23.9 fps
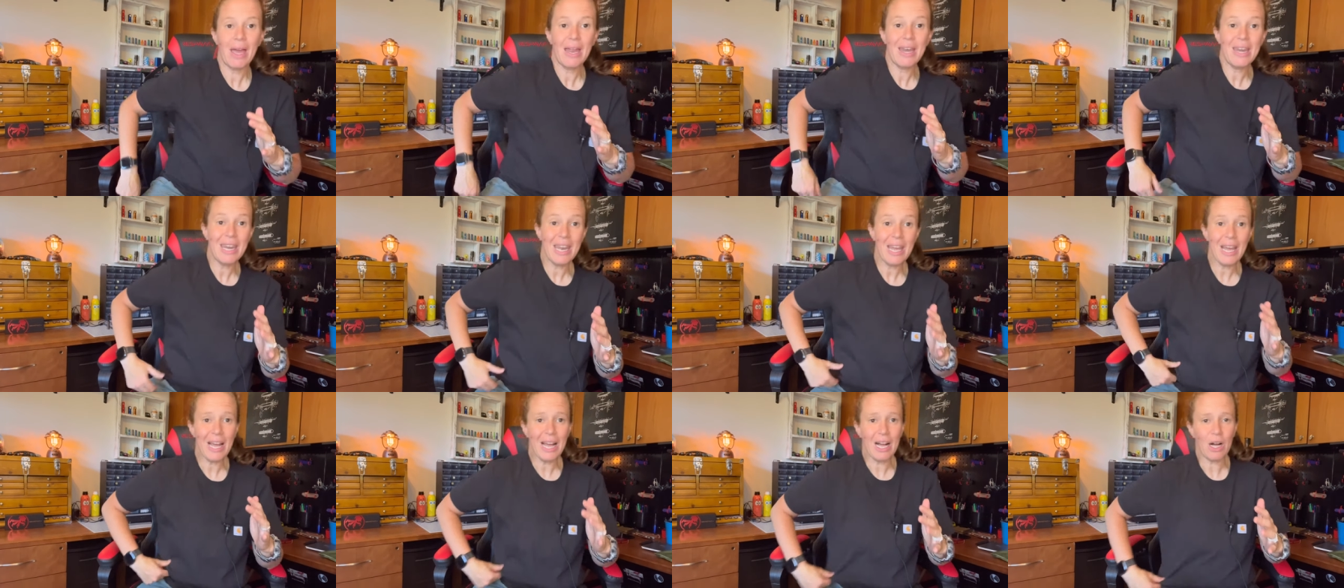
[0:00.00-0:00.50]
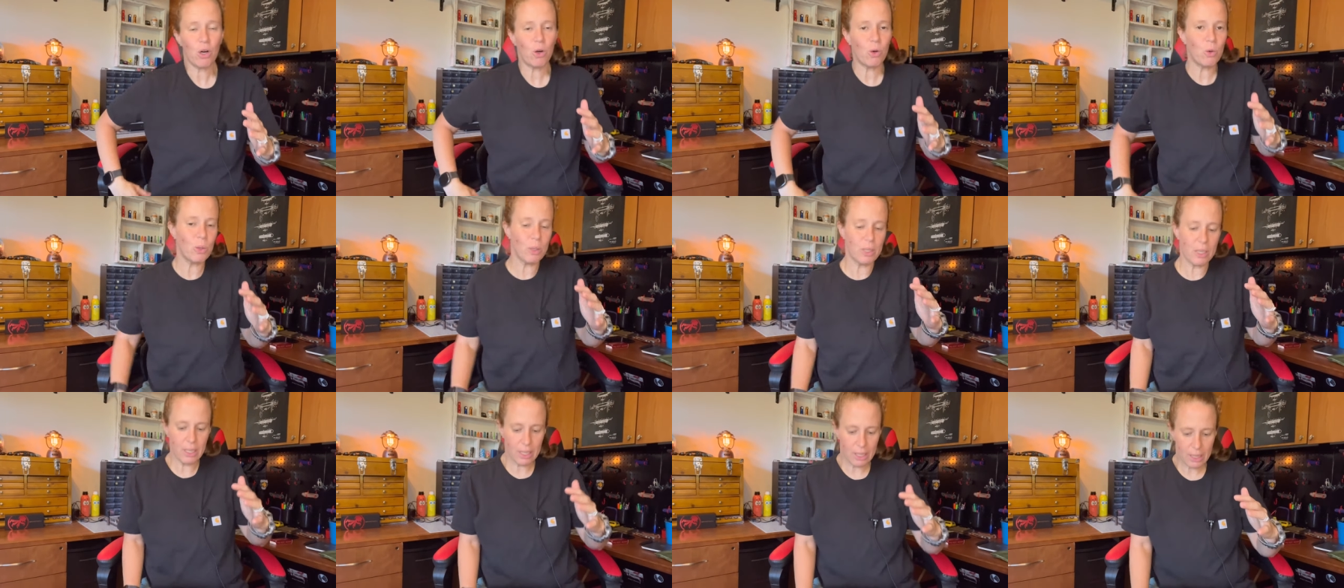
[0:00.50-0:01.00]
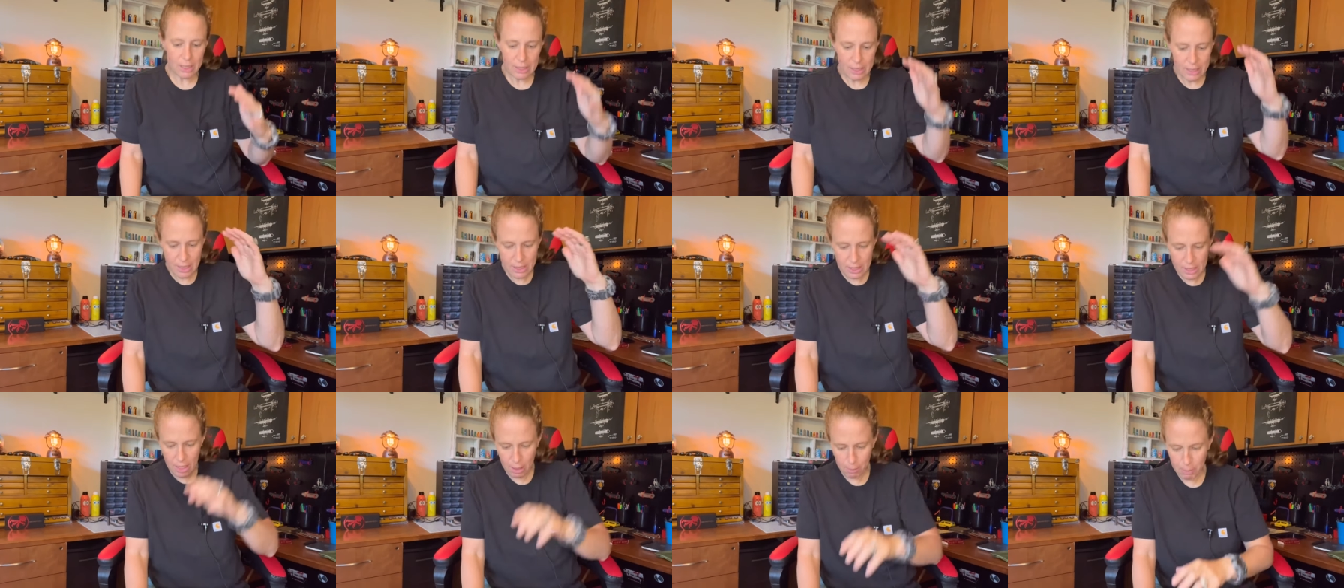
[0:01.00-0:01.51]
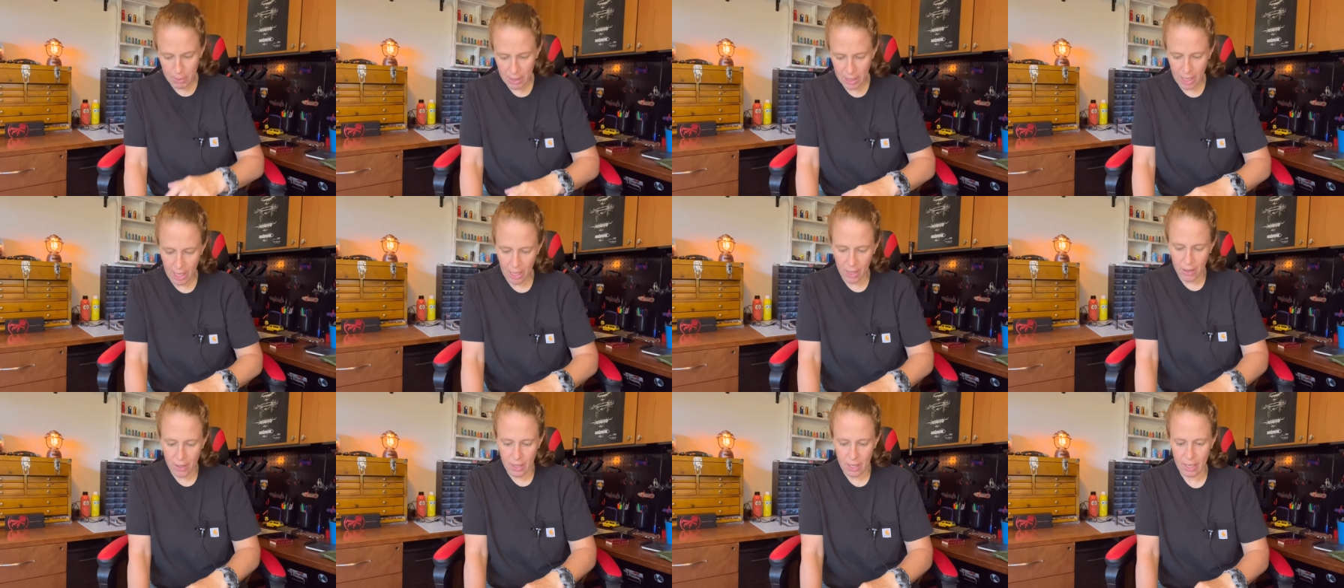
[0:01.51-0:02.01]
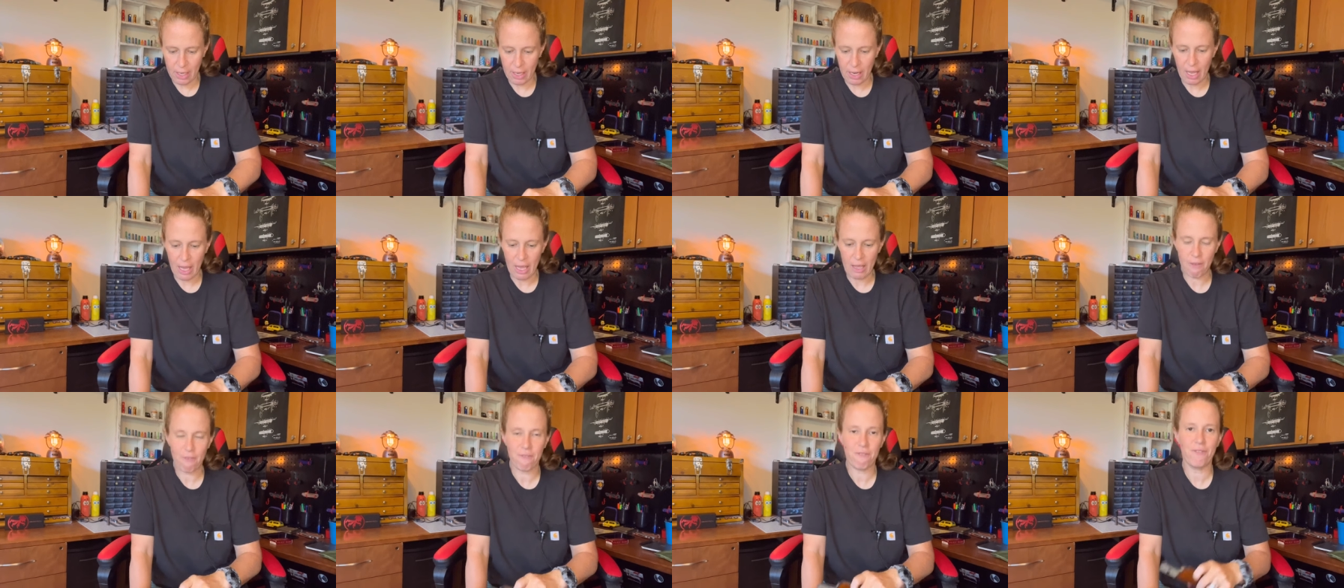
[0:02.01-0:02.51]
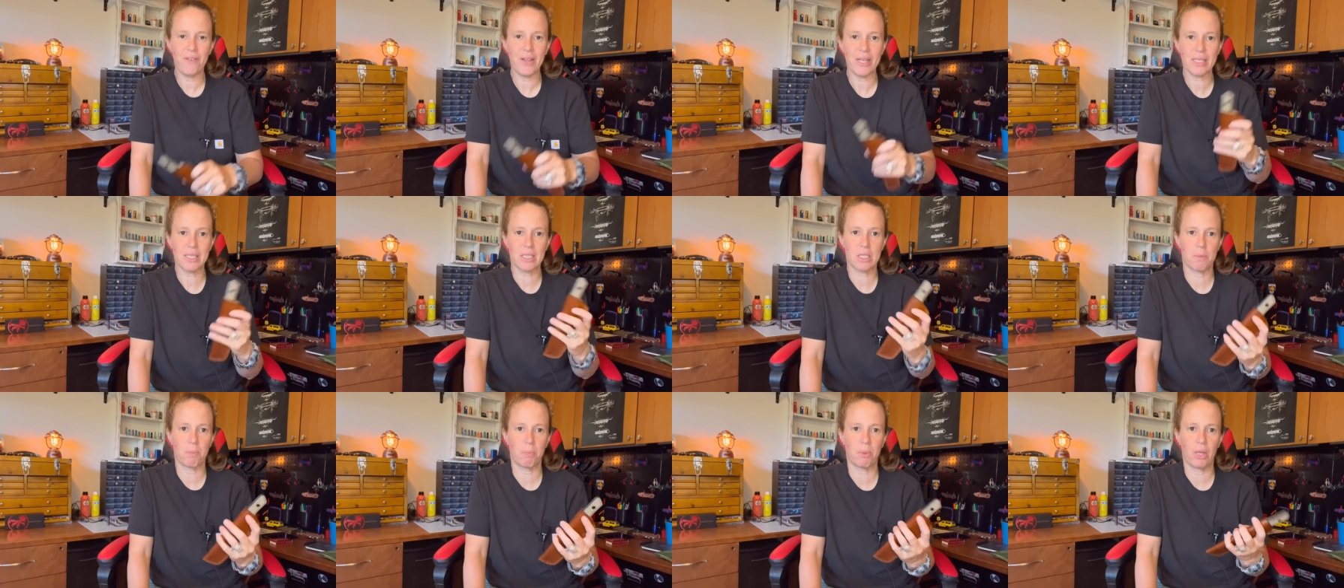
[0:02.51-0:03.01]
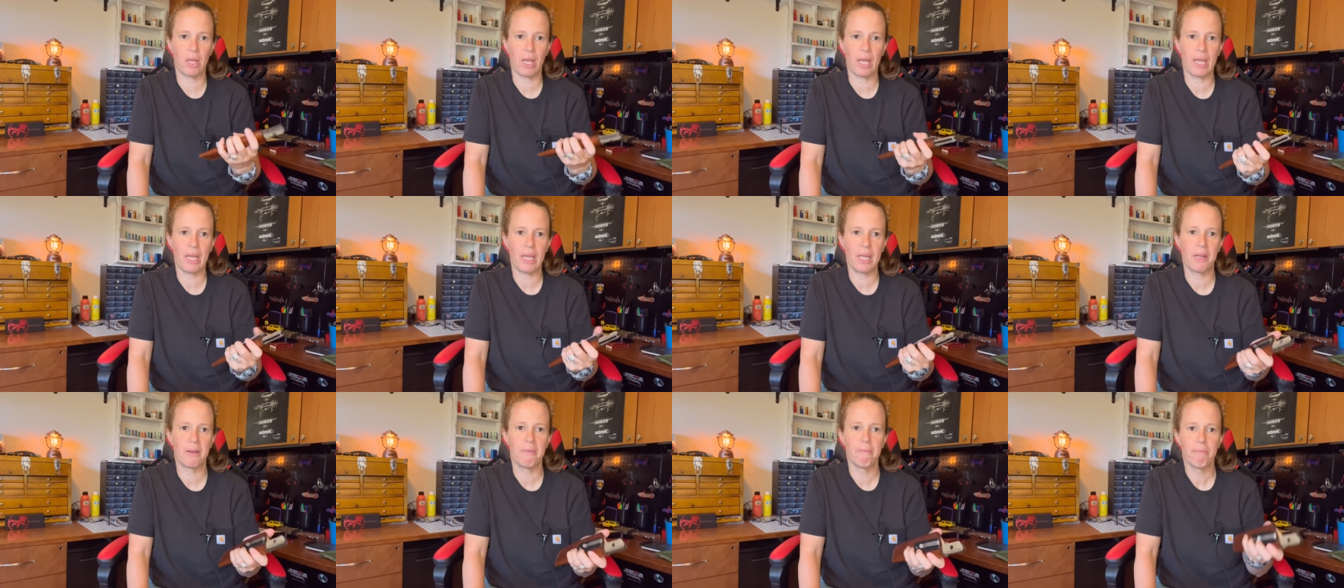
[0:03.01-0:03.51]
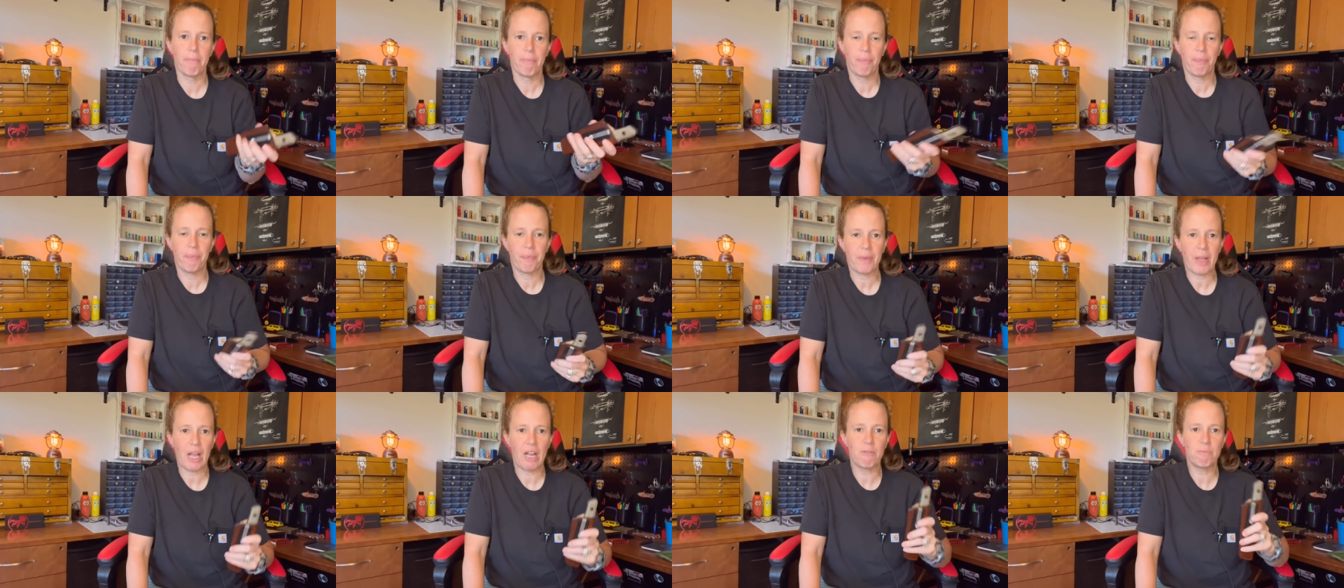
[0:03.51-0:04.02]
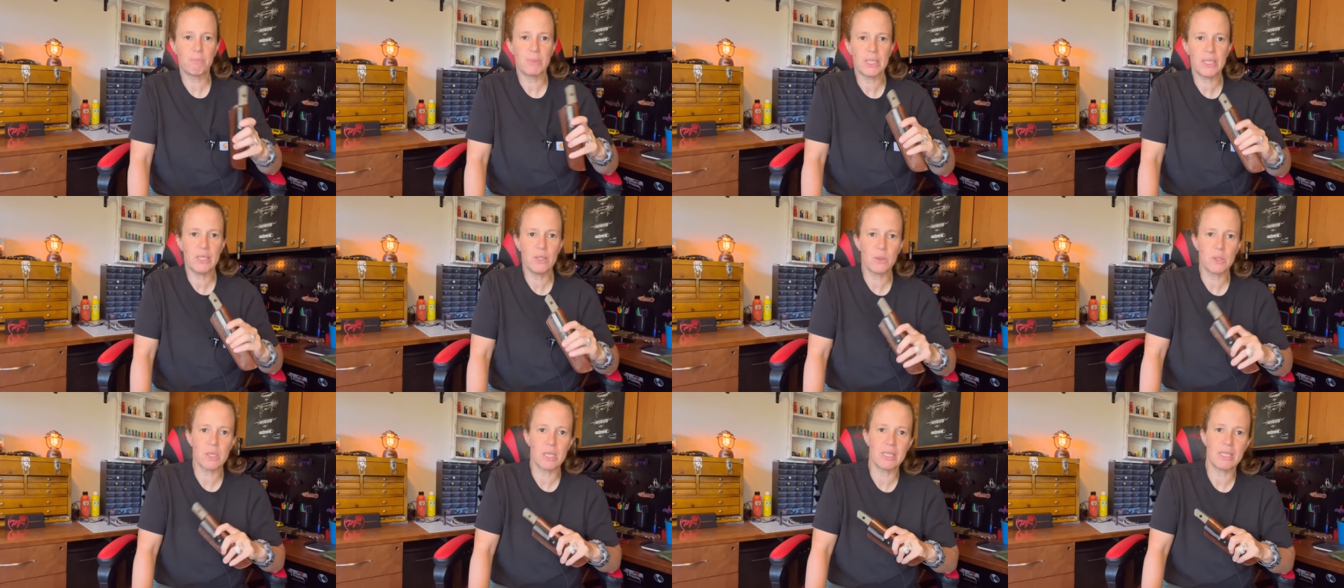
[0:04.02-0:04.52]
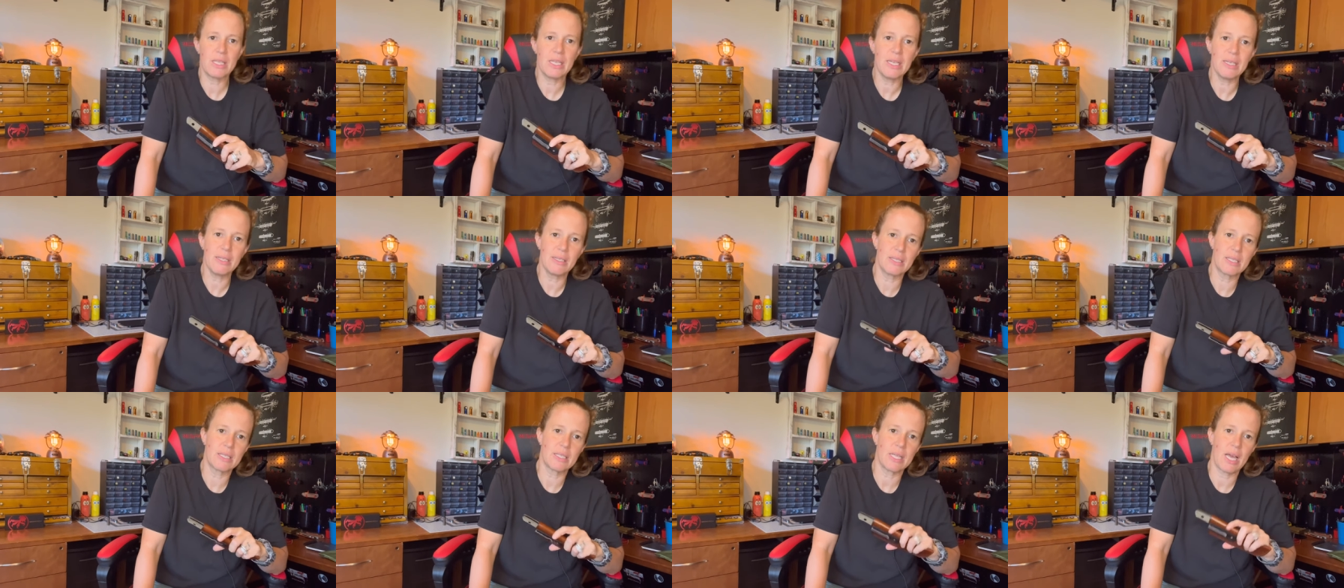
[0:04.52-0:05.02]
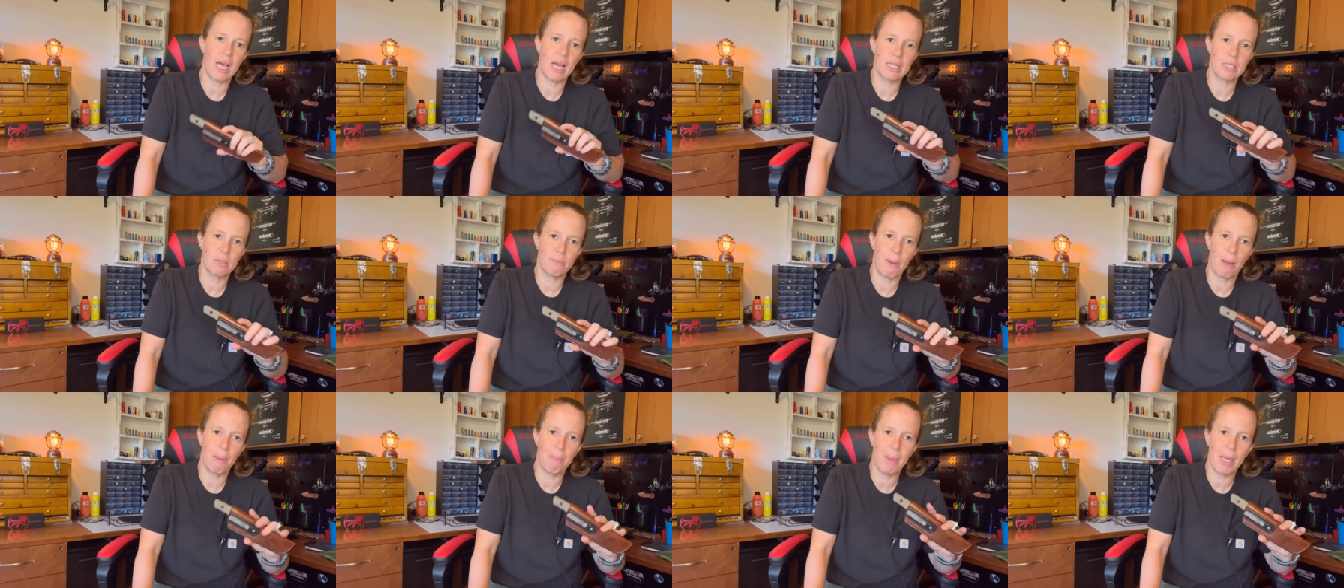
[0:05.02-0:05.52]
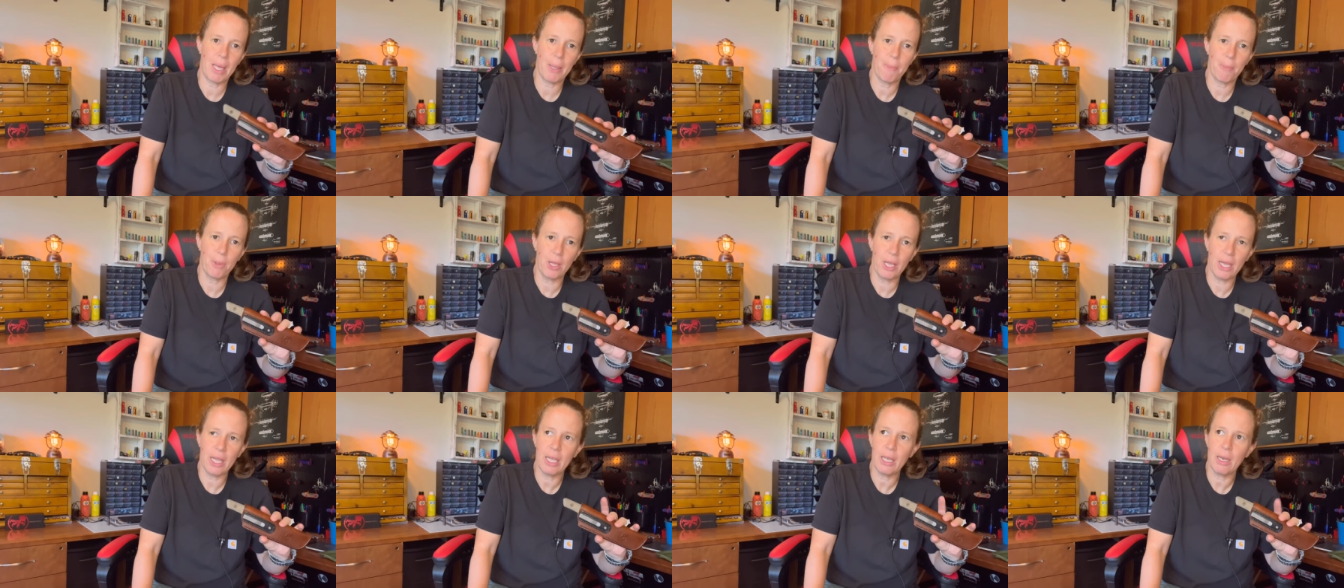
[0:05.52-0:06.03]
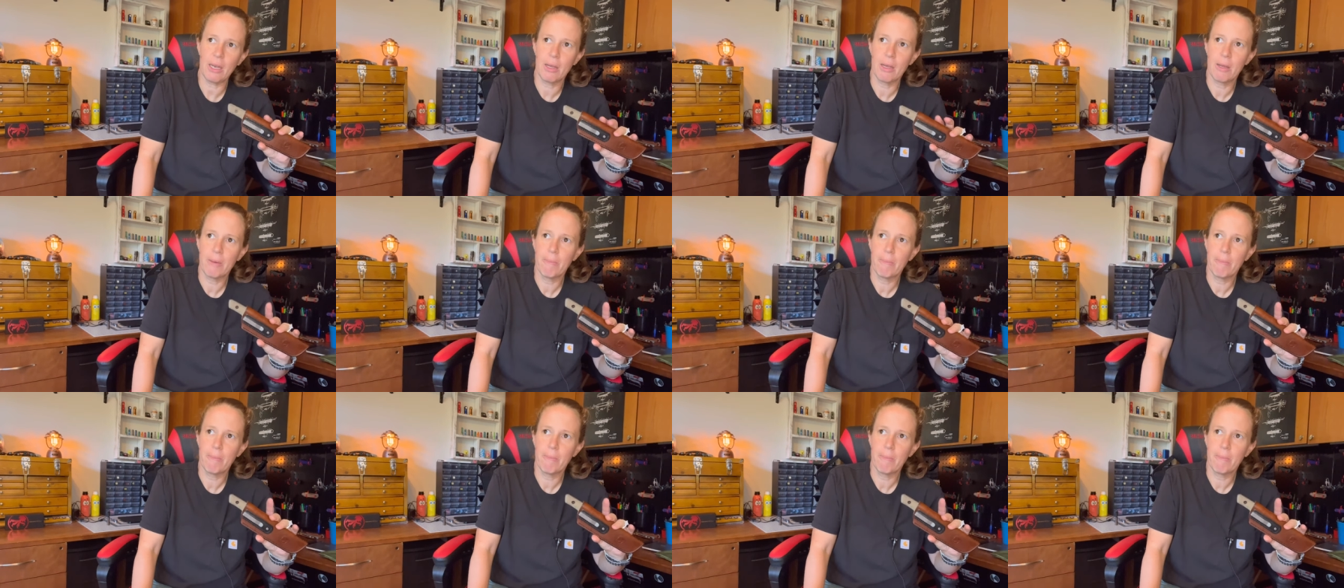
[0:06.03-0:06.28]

Now, since I've been carrying a fixed blade, I've been using this as my main blade